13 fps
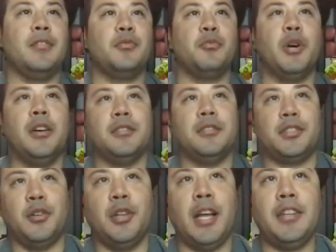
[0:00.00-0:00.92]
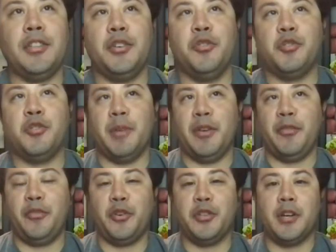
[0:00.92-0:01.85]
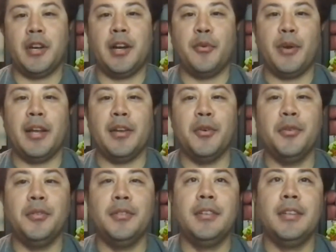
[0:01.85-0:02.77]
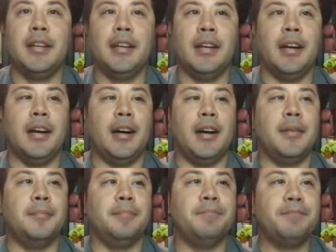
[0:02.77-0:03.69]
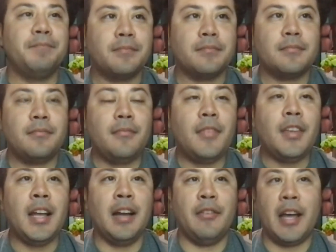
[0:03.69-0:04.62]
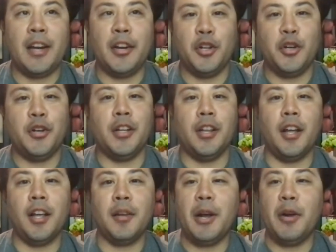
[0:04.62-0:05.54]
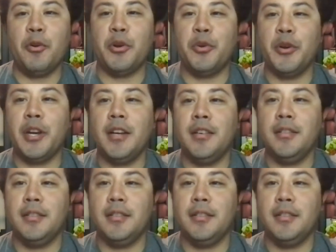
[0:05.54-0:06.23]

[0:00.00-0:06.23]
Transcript: well, so last year was my first year at Randall. Um, I've had to learn a lot about recruiting,